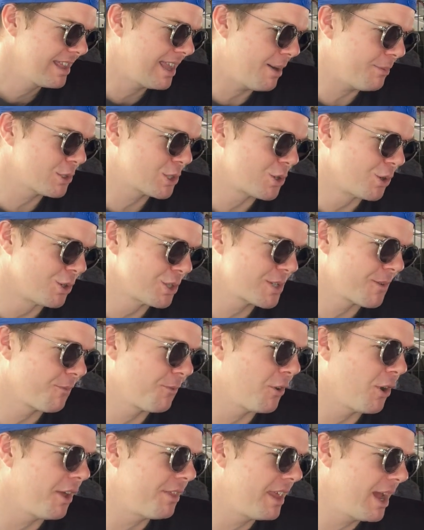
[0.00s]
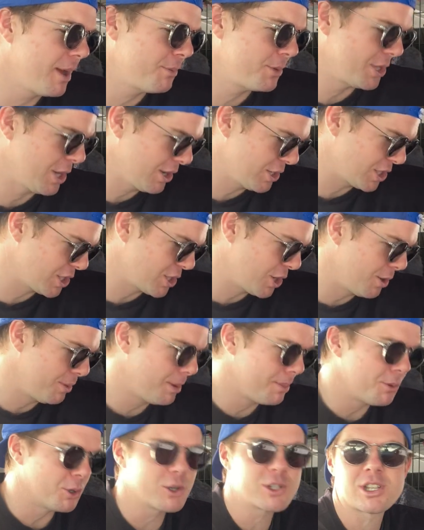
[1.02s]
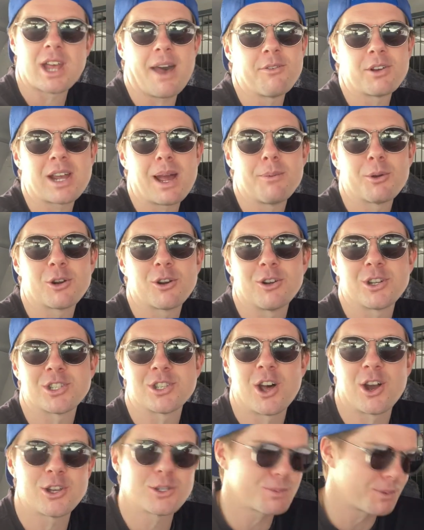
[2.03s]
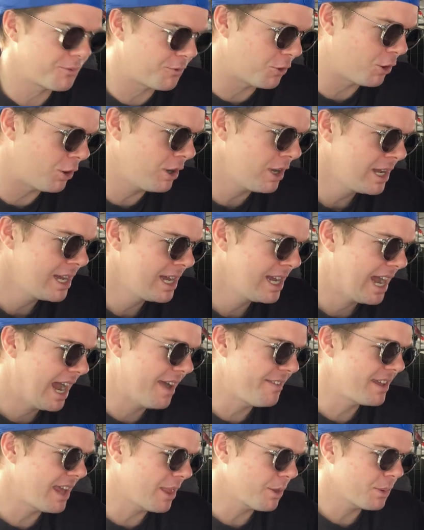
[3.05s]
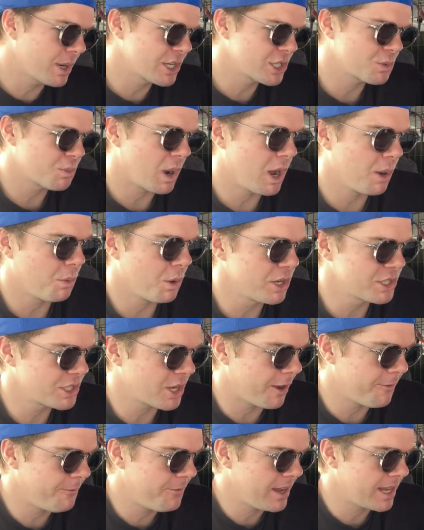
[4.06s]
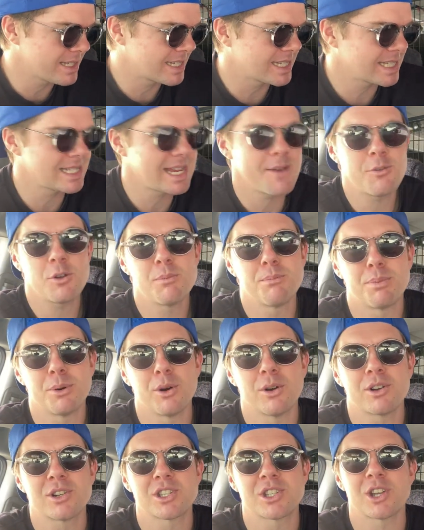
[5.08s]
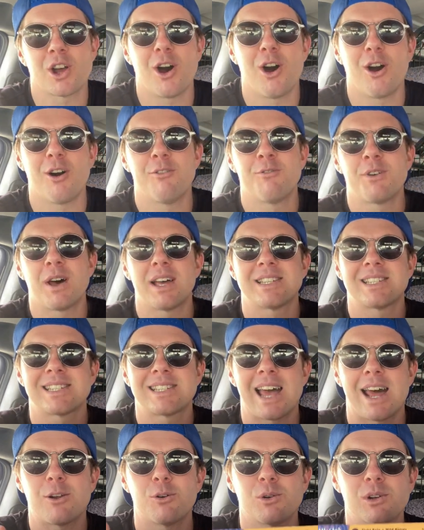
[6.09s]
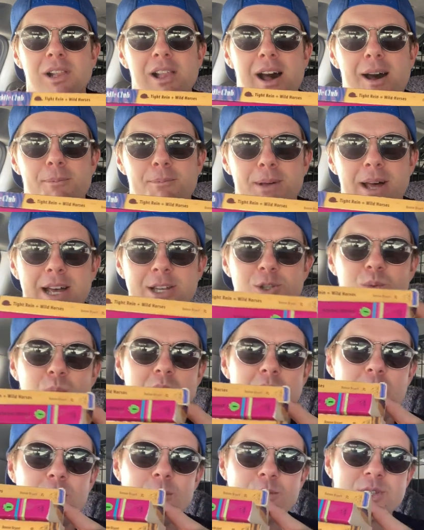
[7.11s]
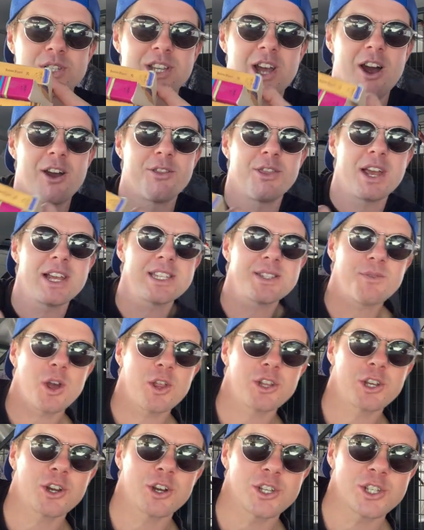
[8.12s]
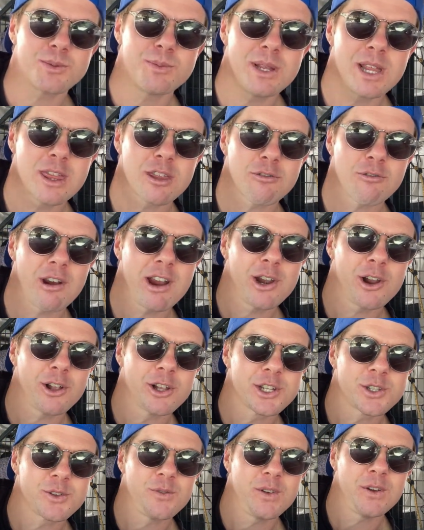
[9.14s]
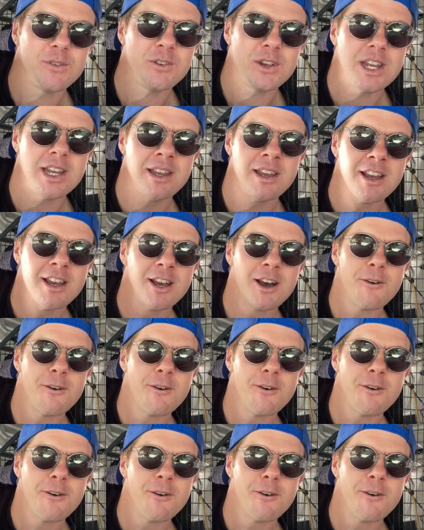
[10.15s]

that was an awesome find there with those Snoopy books. I haven't come across those before. And the other one as well was I found seven books of Saddle Club as well. So these have only cost me $3.50